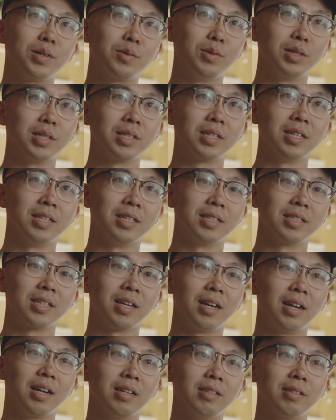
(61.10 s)
book was
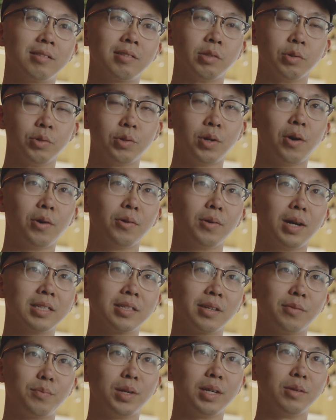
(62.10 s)
his sugo
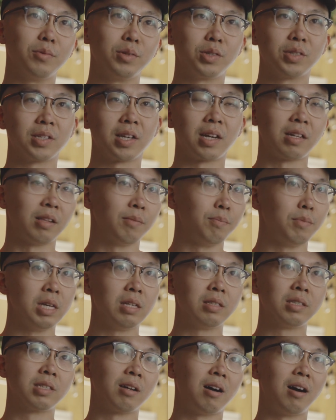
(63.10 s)
recipe, which is like the
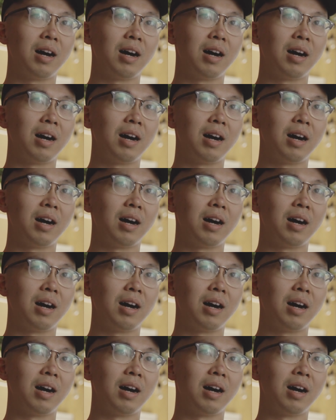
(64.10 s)
meat